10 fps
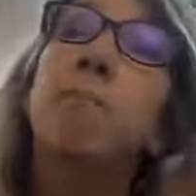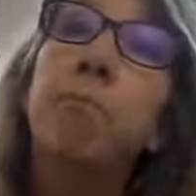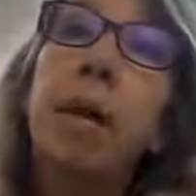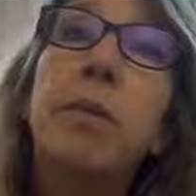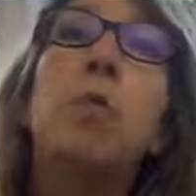
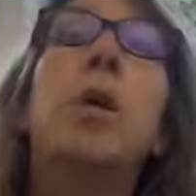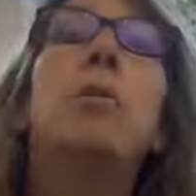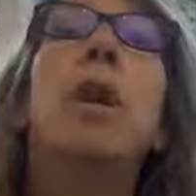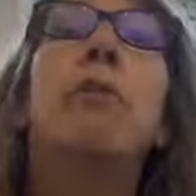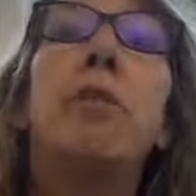By the way,
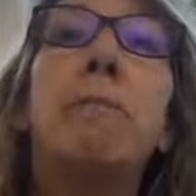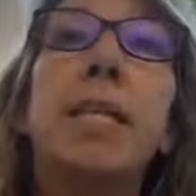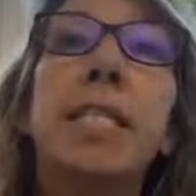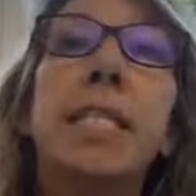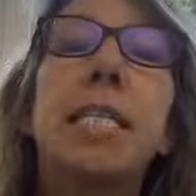we have the
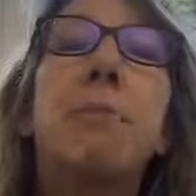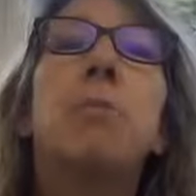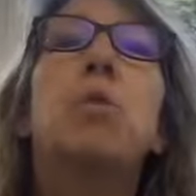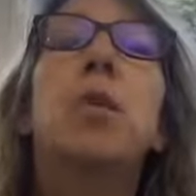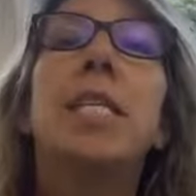best sleep
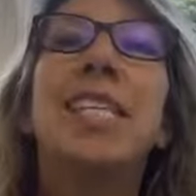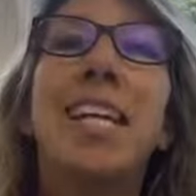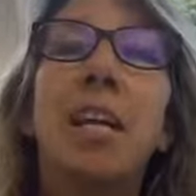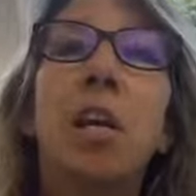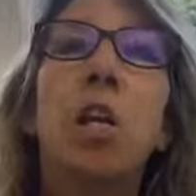between
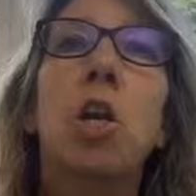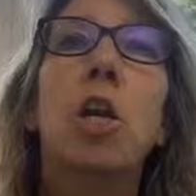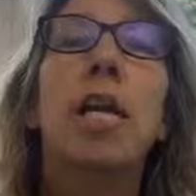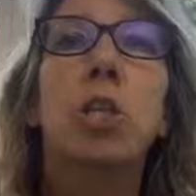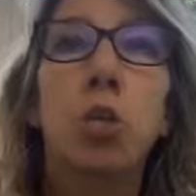10 o'clock
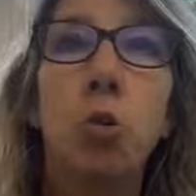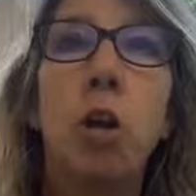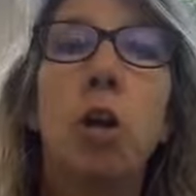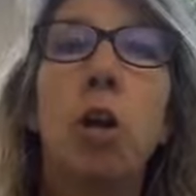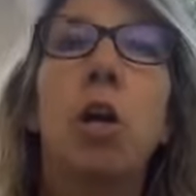and 2
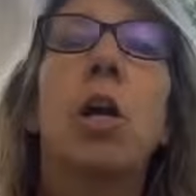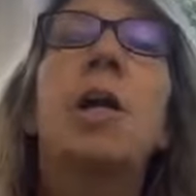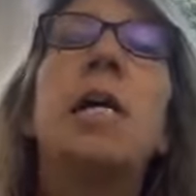o'clock,